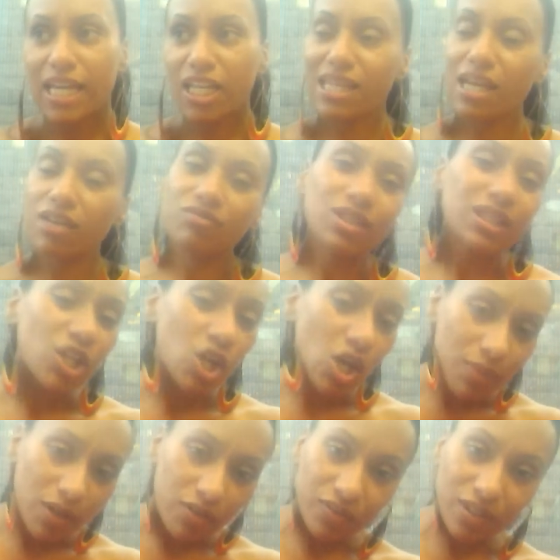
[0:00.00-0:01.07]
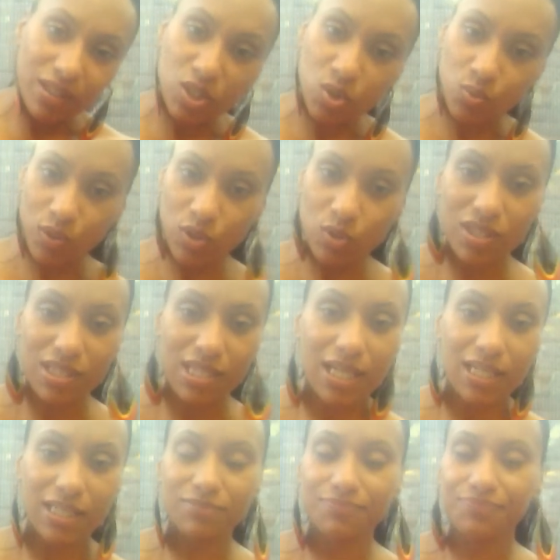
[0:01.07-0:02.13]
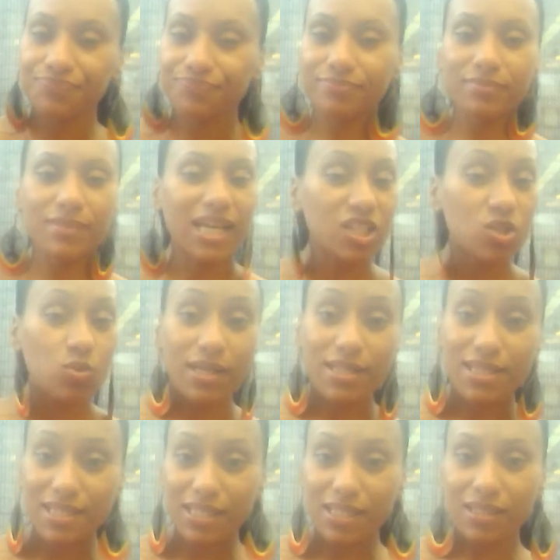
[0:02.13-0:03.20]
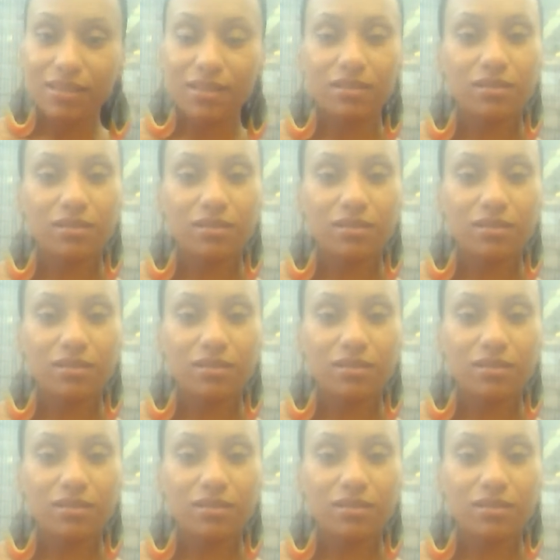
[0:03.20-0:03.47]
that really hurt my feelings when you said XYZ.